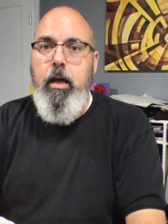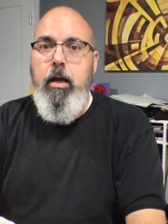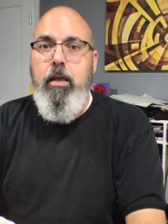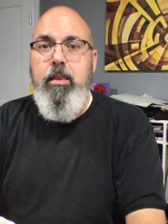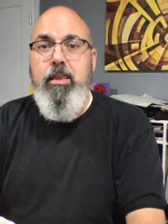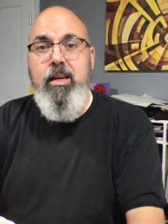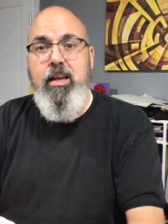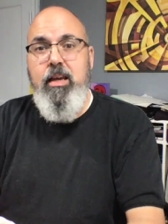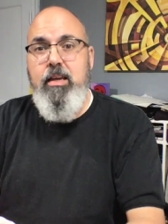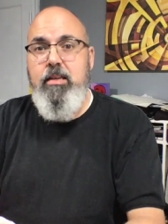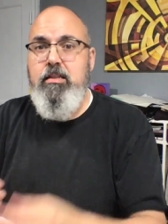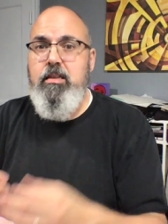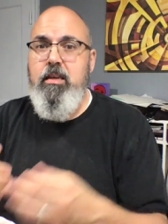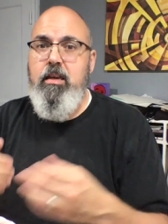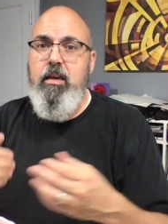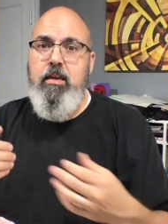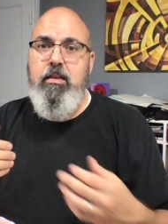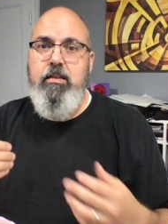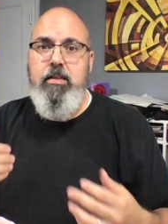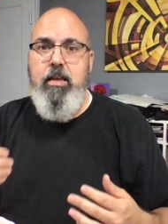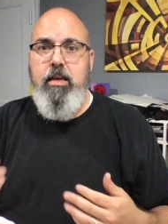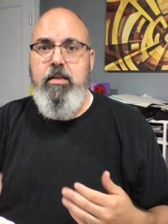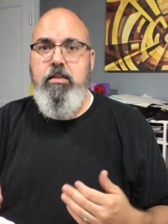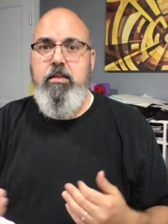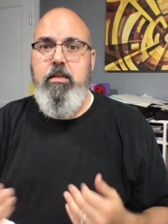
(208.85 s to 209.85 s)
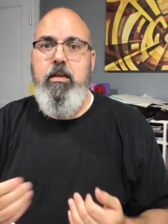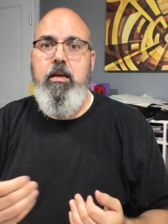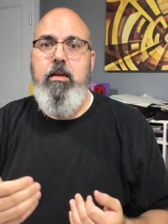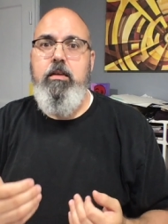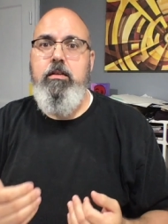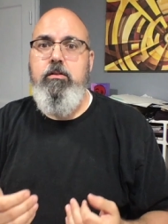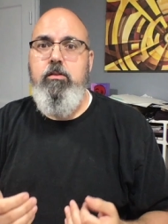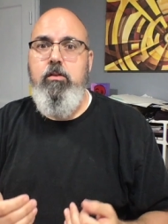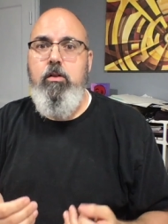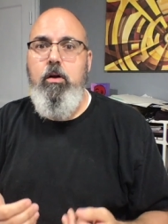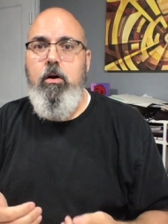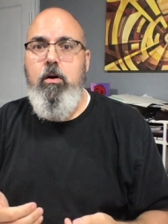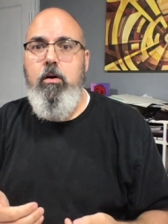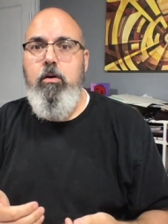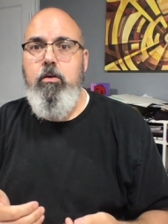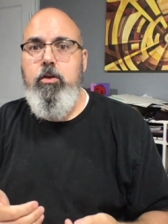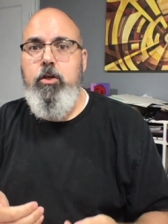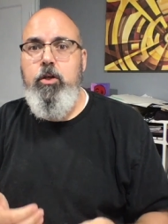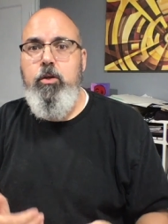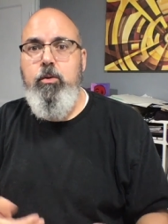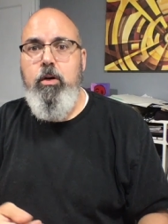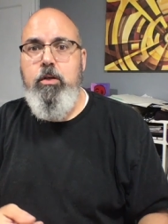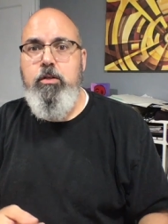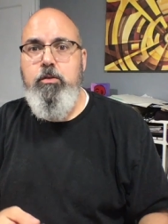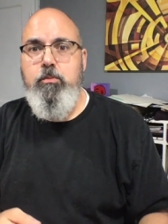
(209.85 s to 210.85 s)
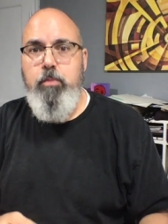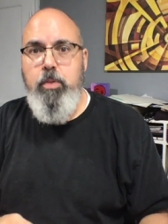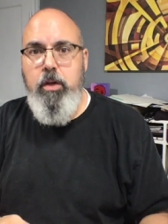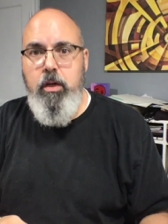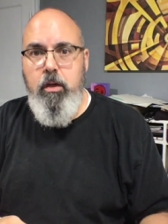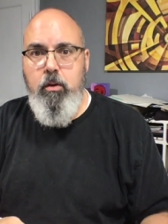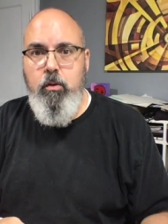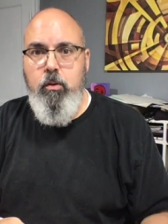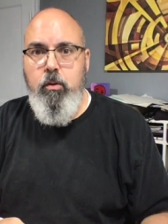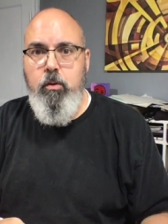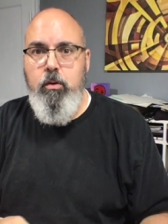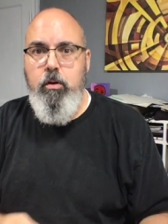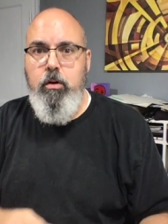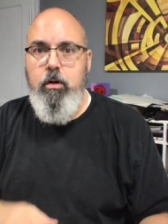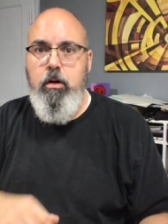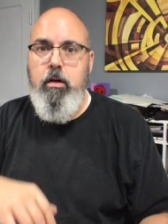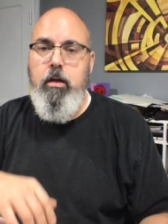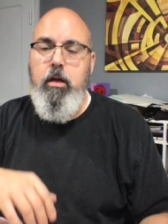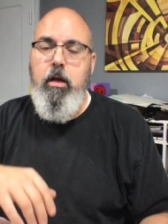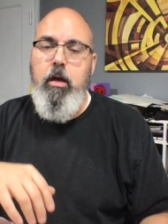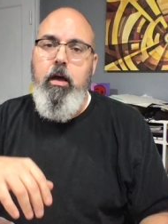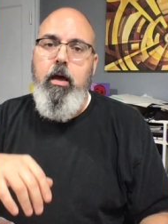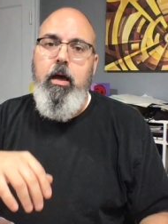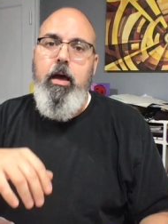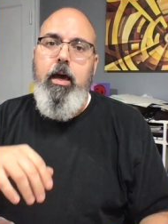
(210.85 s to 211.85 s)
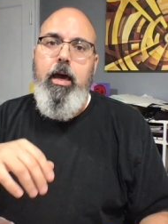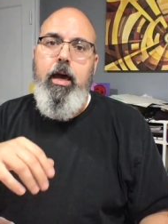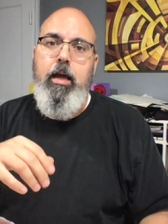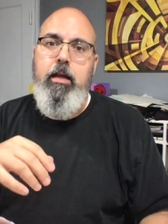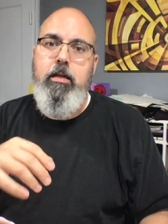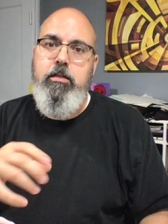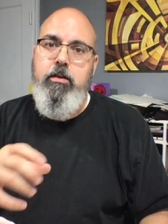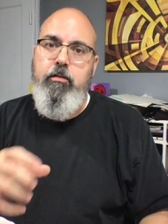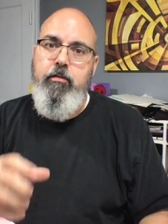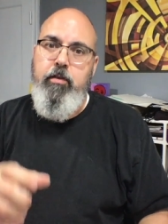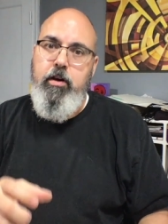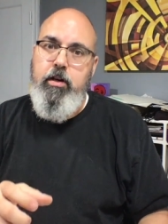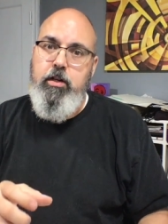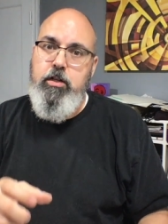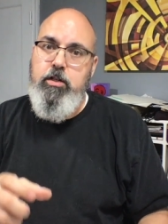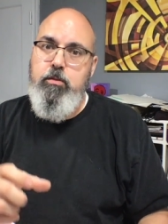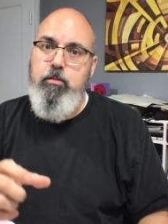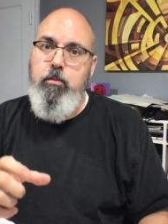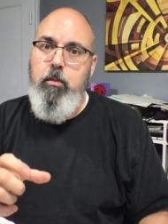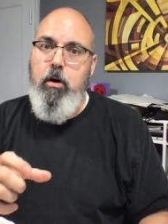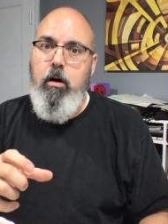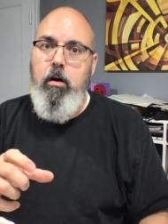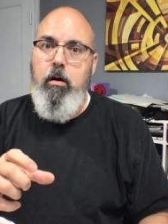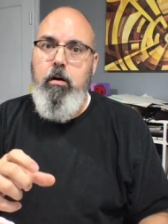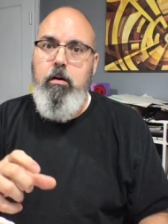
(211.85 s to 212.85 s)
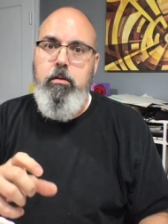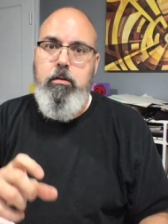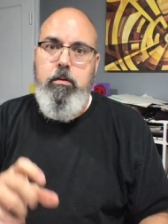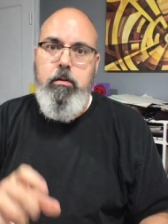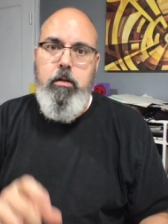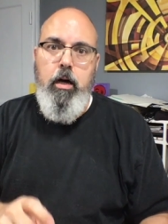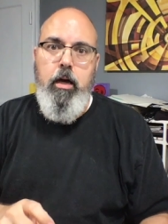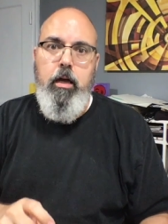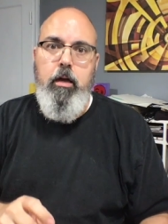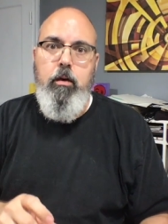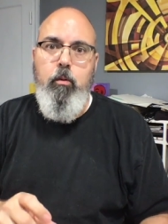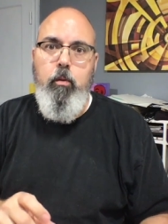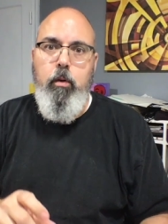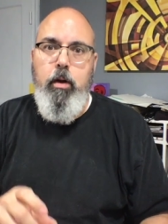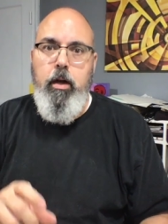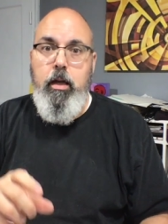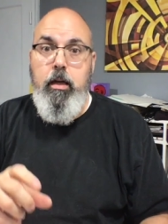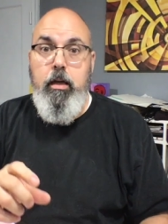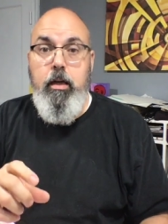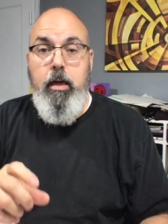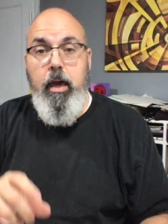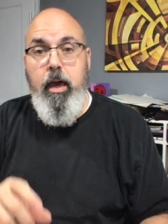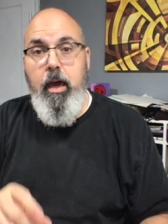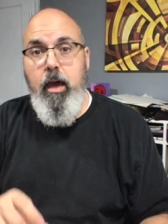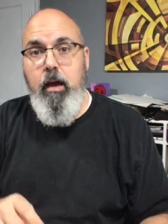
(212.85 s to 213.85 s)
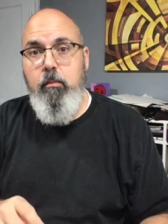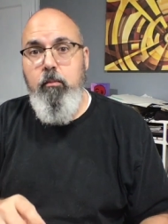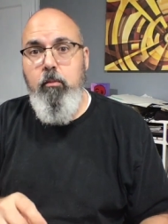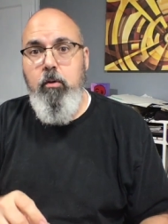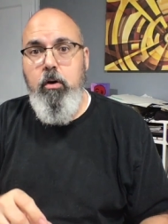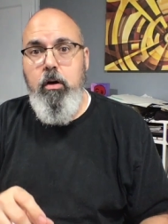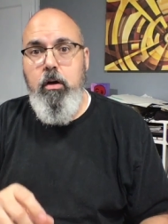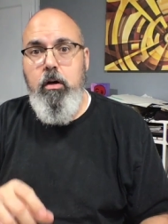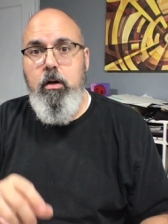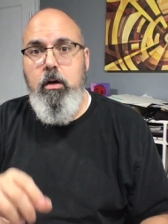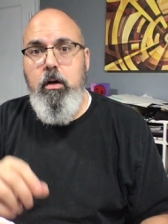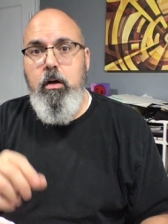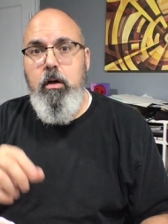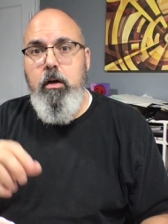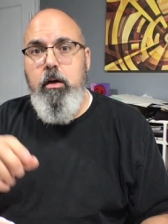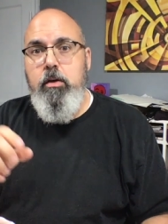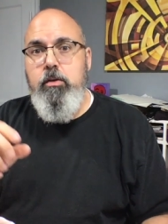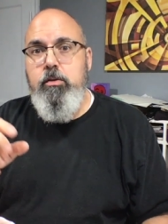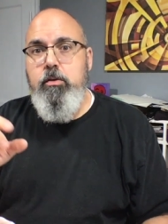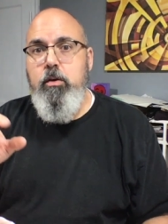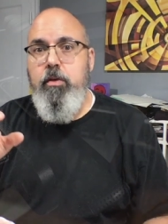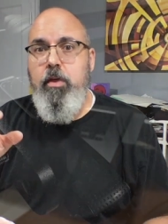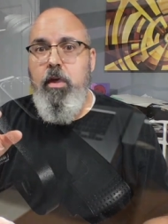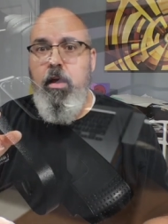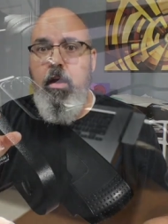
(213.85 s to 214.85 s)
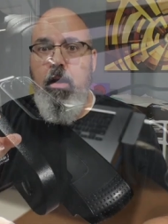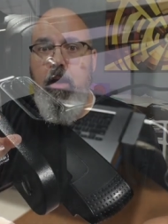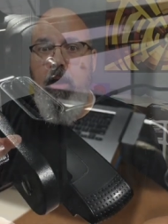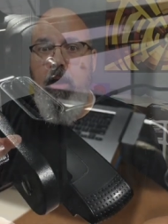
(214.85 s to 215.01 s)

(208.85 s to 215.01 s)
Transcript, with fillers: The nice thing is it has a nice long USB cord and it's a very small lightweight camera. So then